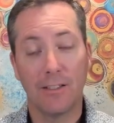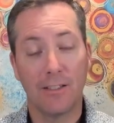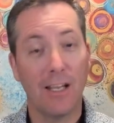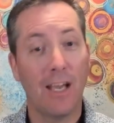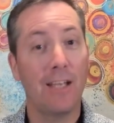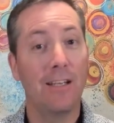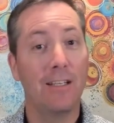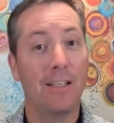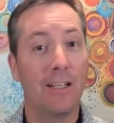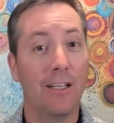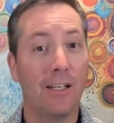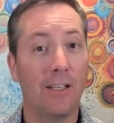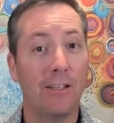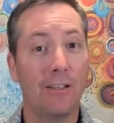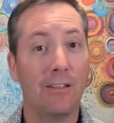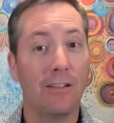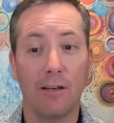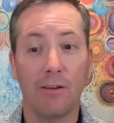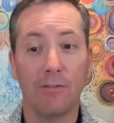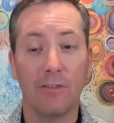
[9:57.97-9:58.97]

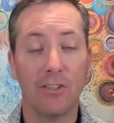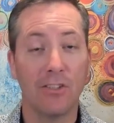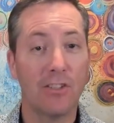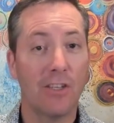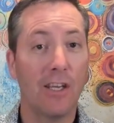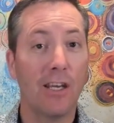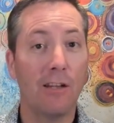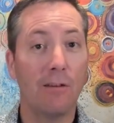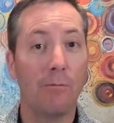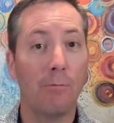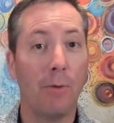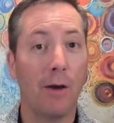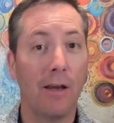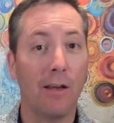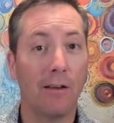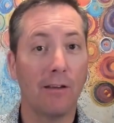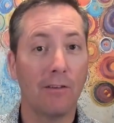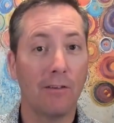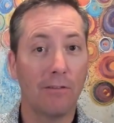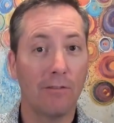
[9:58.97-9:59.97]
tightening of the skin
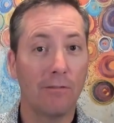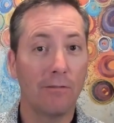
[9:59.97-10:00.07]
by